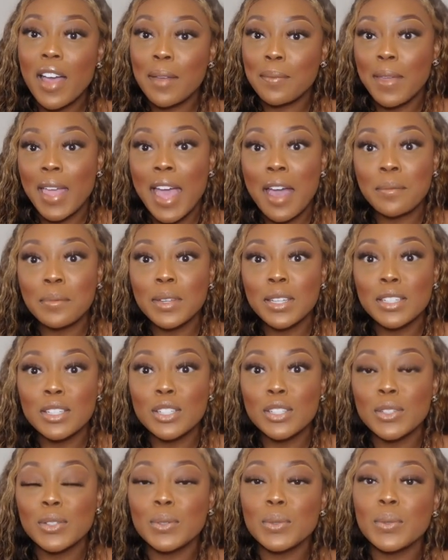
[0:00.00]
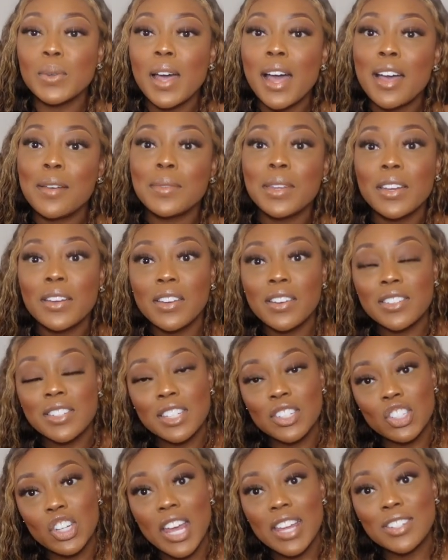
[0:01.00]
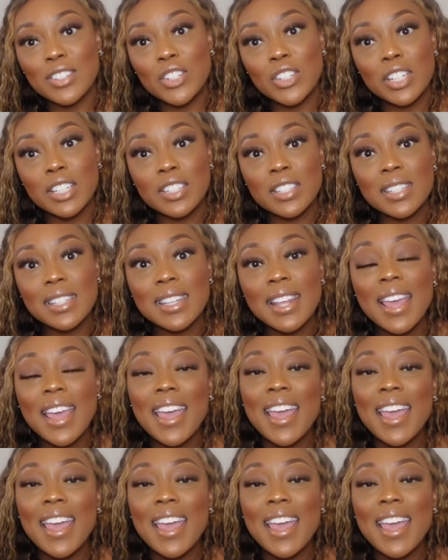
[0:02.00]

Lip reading: I'm happy to hear your suggestions.